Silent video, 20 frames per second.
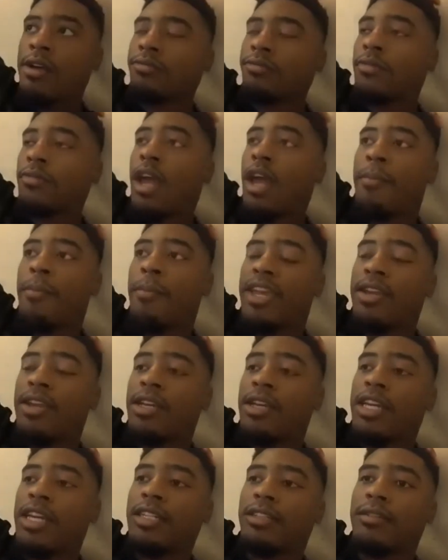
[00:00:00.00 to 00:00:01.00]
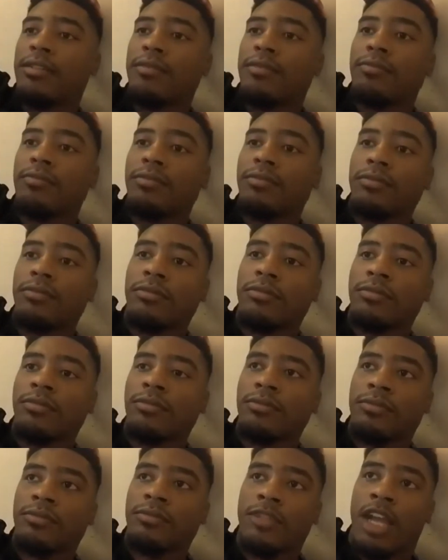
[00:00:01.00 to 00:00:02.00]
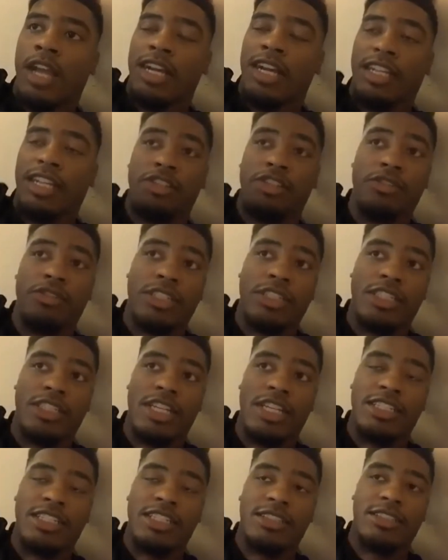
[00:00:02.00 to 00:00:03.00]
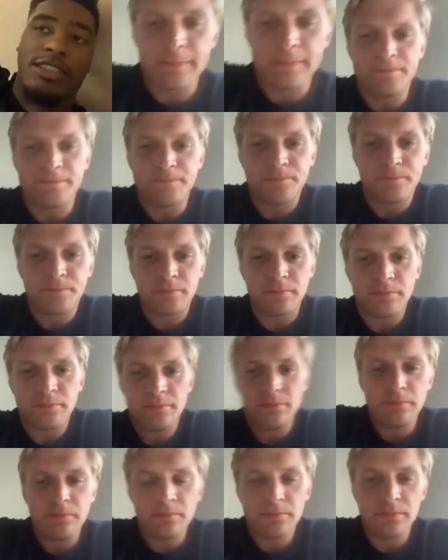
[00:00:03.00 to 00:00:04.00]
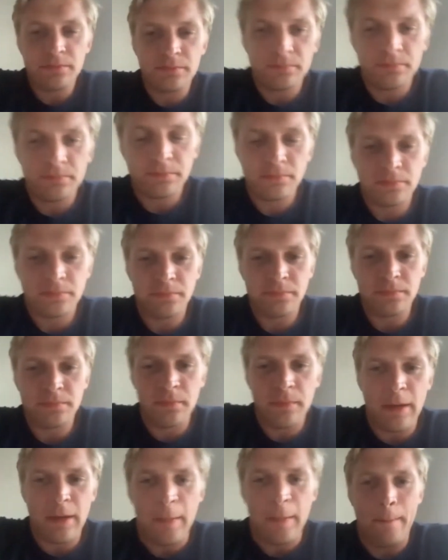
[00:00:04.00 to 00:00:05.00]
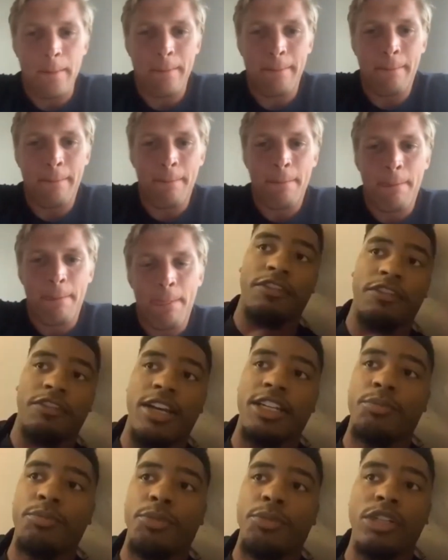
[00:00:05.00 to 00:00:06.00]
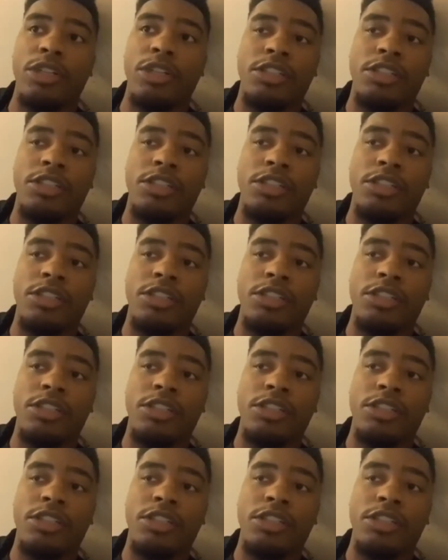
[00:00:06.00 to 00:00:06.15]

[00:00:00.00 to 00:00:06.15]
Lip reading: mean, I guess you could say it slowed down fights because I was scheduled to fight in March,